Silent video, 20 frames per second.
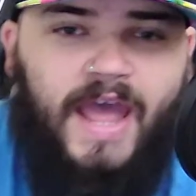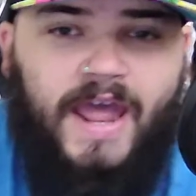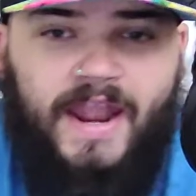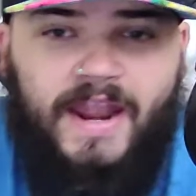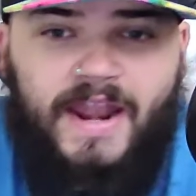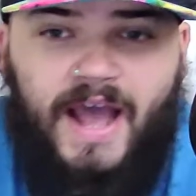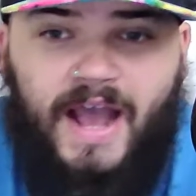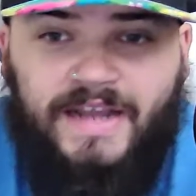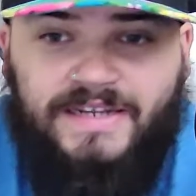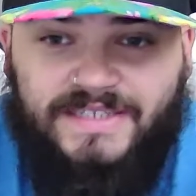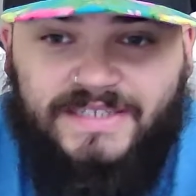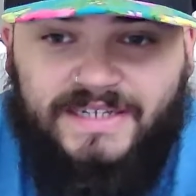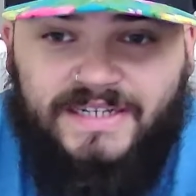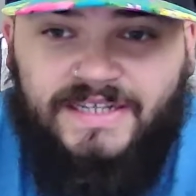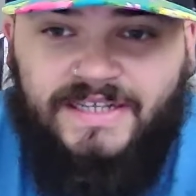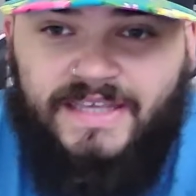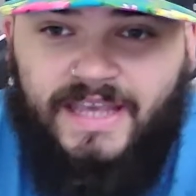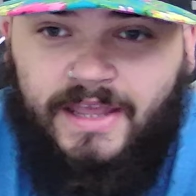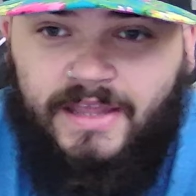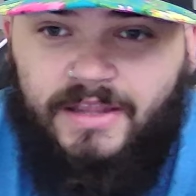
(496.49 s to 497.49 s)
And I
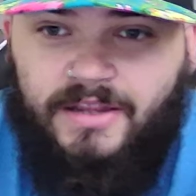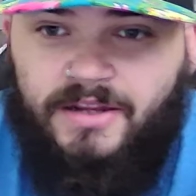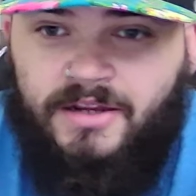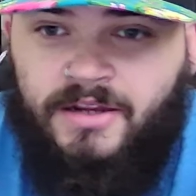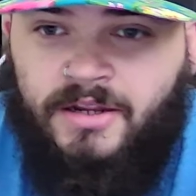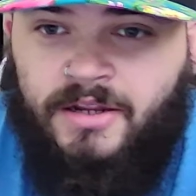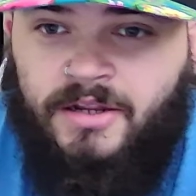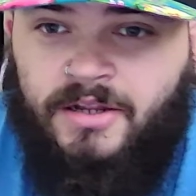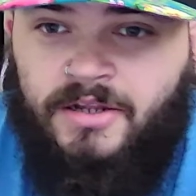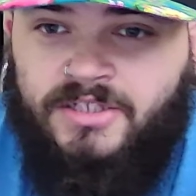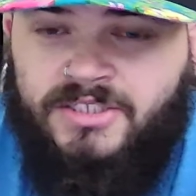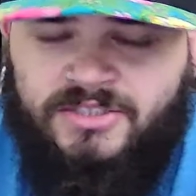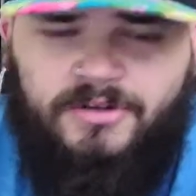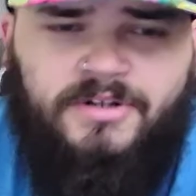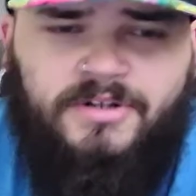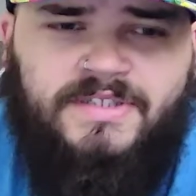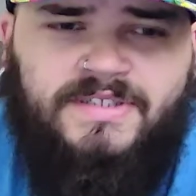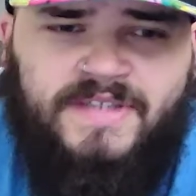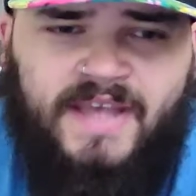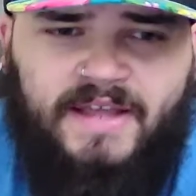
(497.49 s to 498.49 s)
didn't get
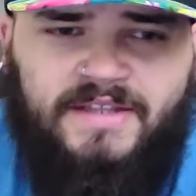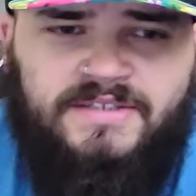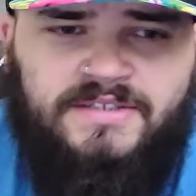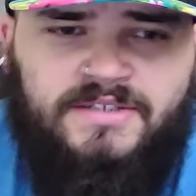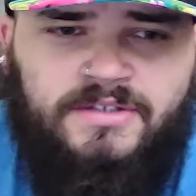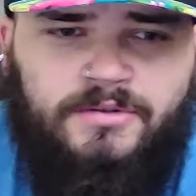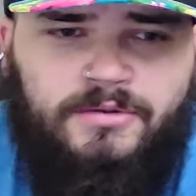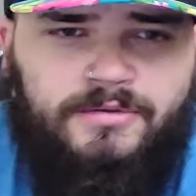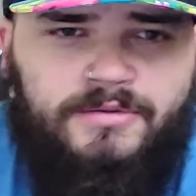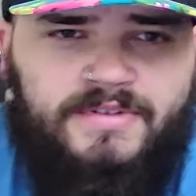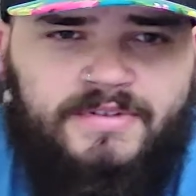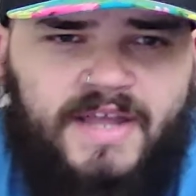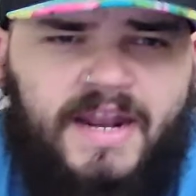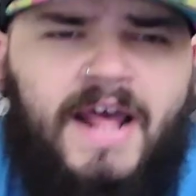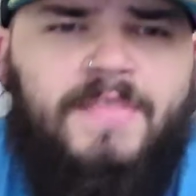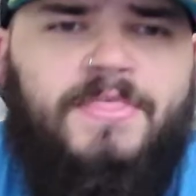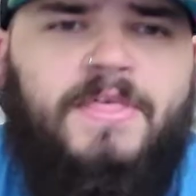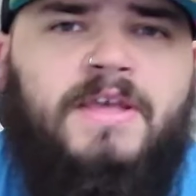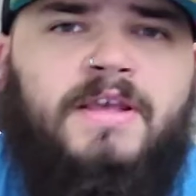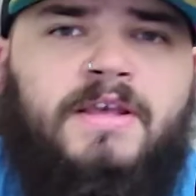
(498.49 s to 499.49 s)
certain tattoos. And
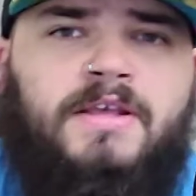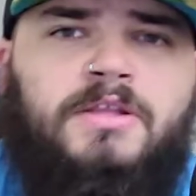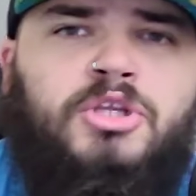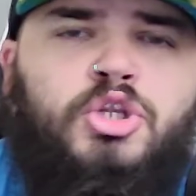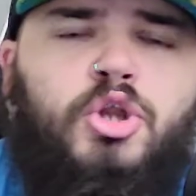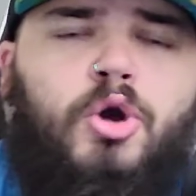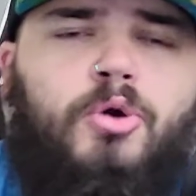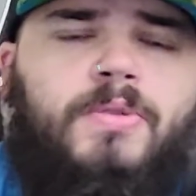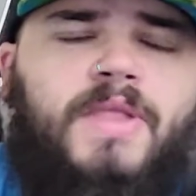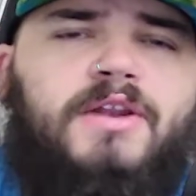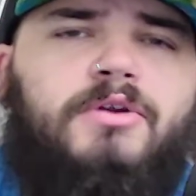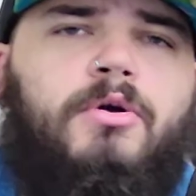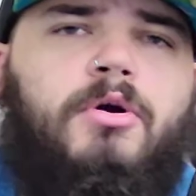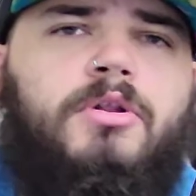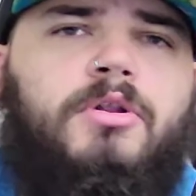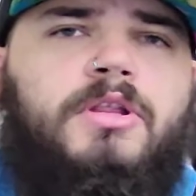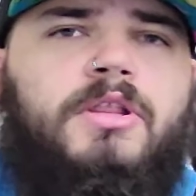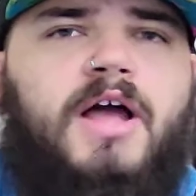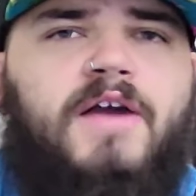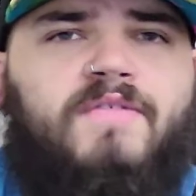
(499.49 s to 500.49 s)
I think, later
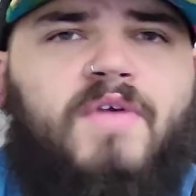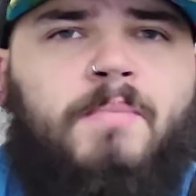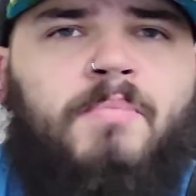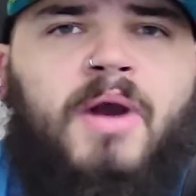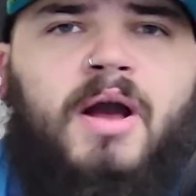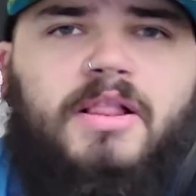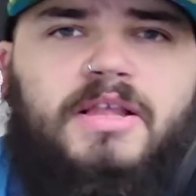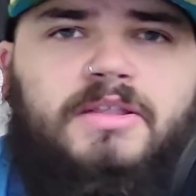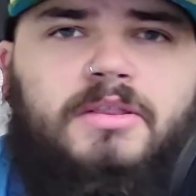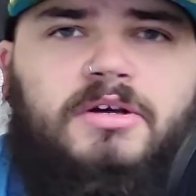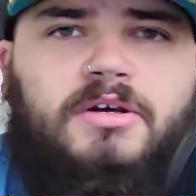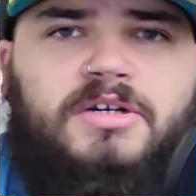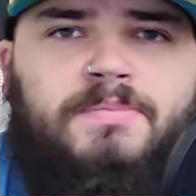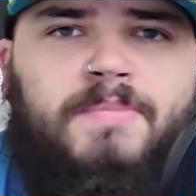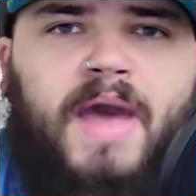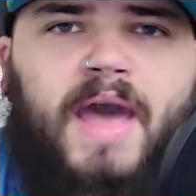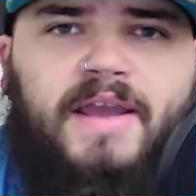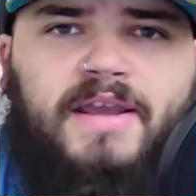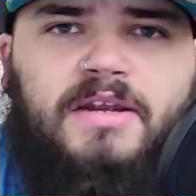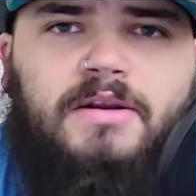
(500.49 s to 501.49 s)
on in life, I probably looked
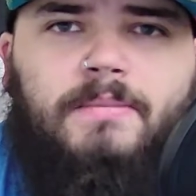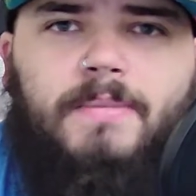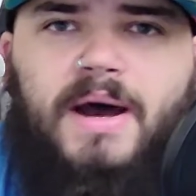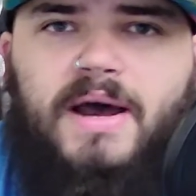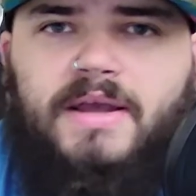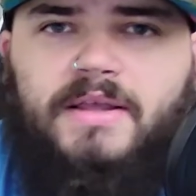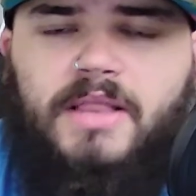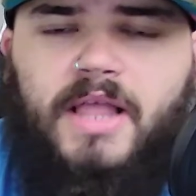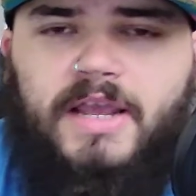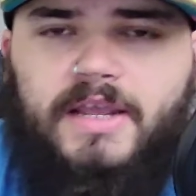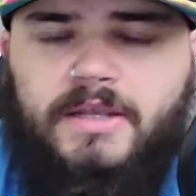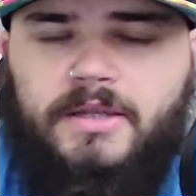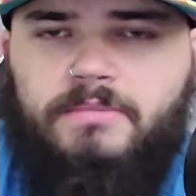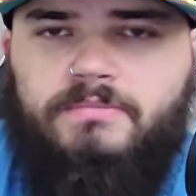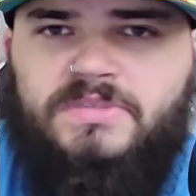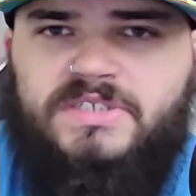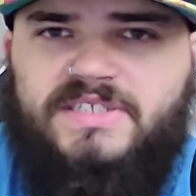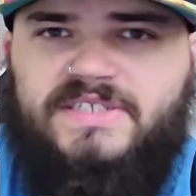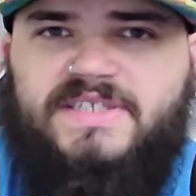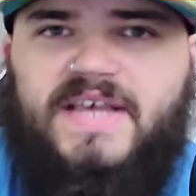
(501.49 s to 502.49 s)
back into my, like,
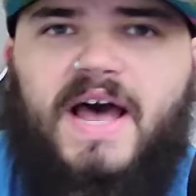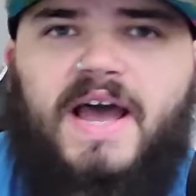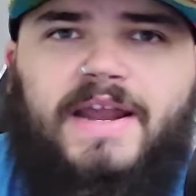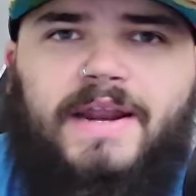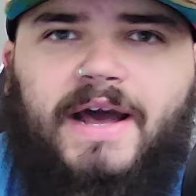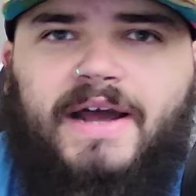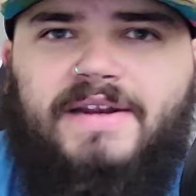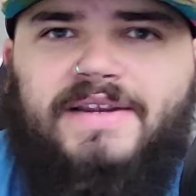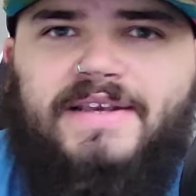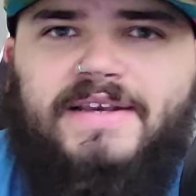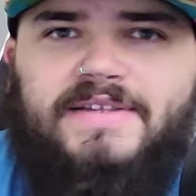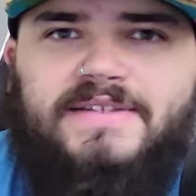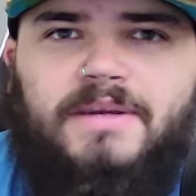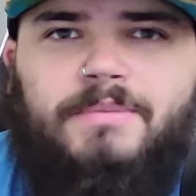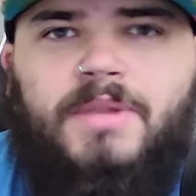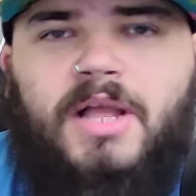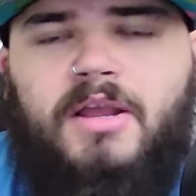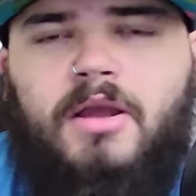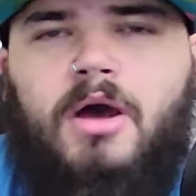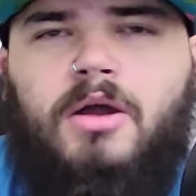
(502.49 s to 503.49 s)
design ideas.
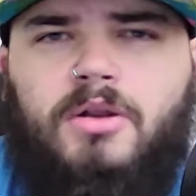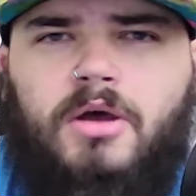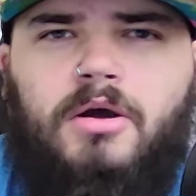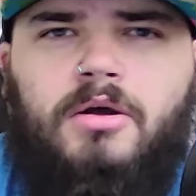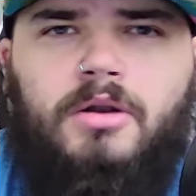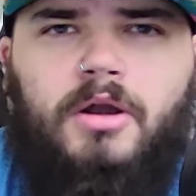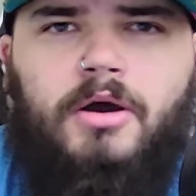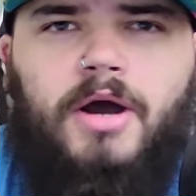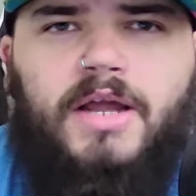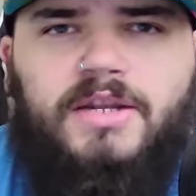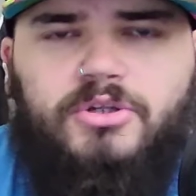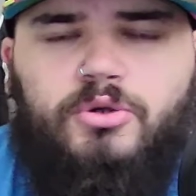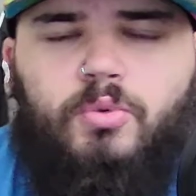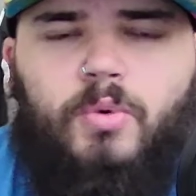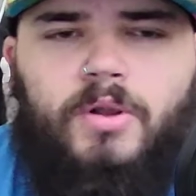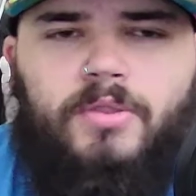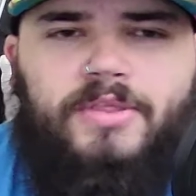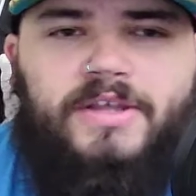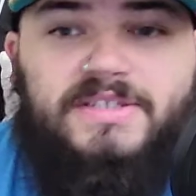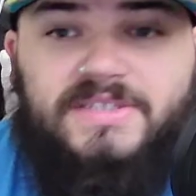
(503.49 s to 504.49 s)
I'm like, oh, no, I do
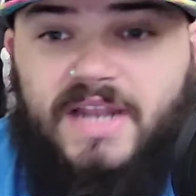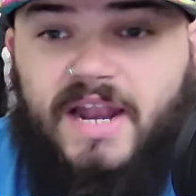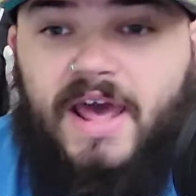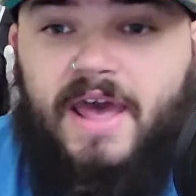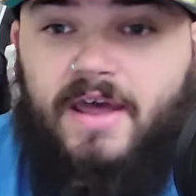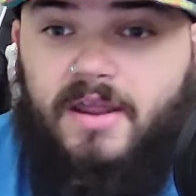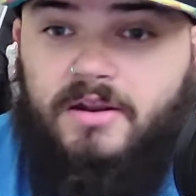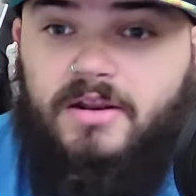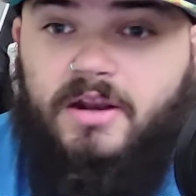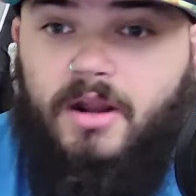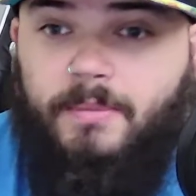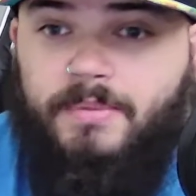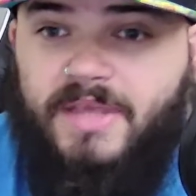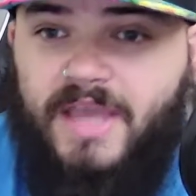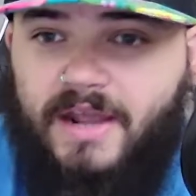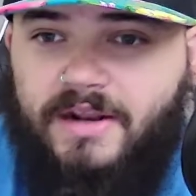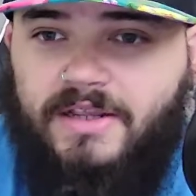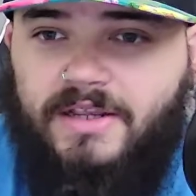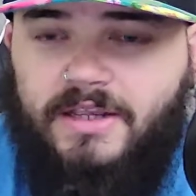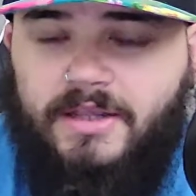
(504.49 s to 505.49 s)
want this. And I ended up
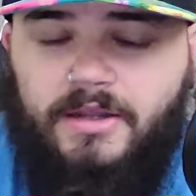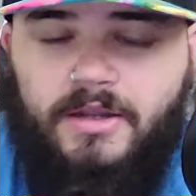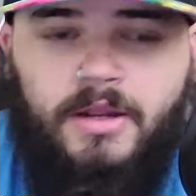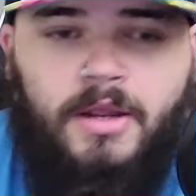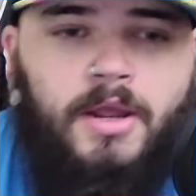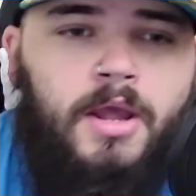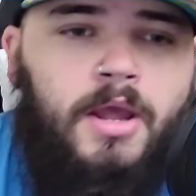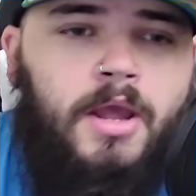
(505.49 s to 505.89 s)
getting it.